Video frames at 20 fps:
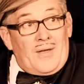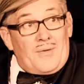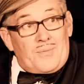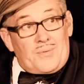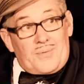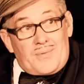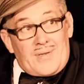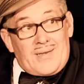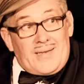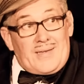
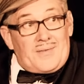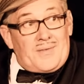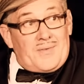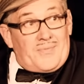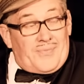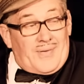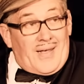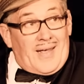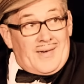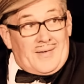really
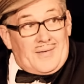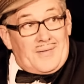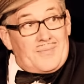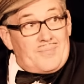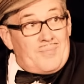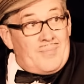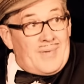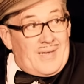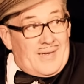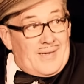
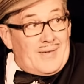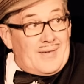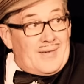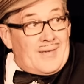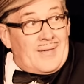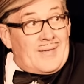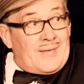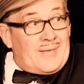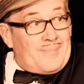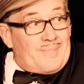defined me
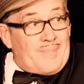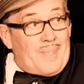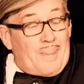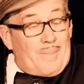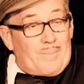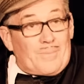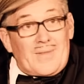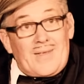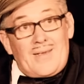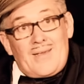
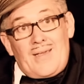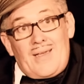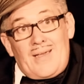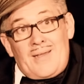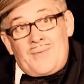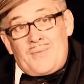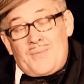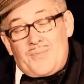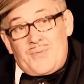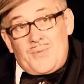
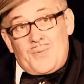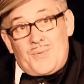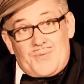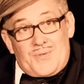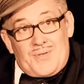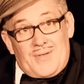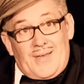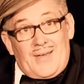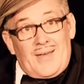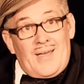in the
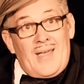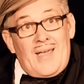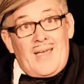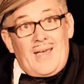future.